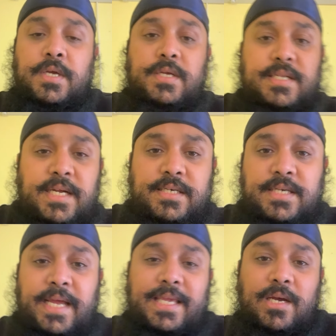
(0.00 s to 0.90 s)
you tend to
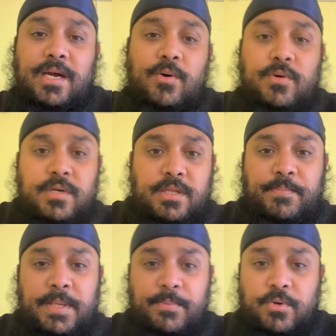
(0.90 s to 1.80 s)
take it out on other
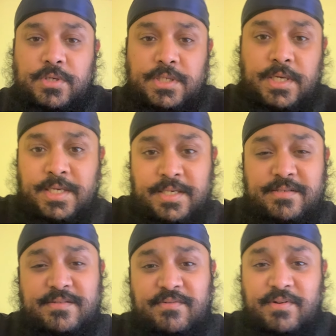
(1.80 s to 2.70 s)
people because
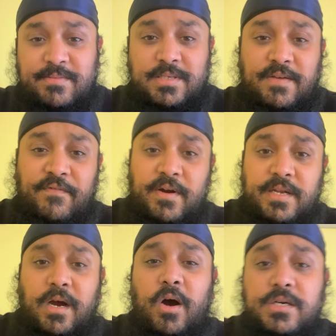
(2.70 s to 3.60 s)
sometimes you find
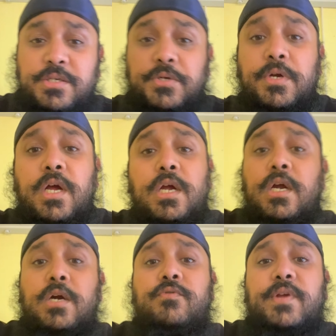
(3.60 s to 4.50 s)
it hard to
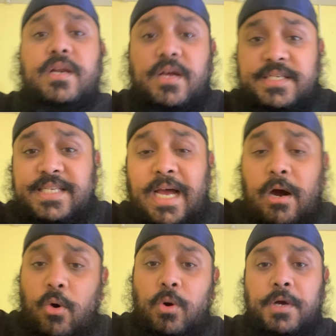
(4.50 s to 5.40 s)
realize
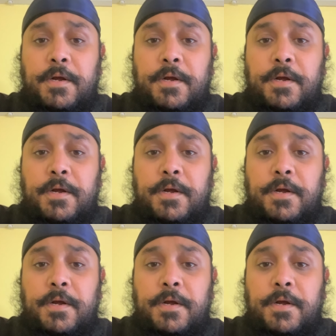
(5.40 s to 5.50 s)
how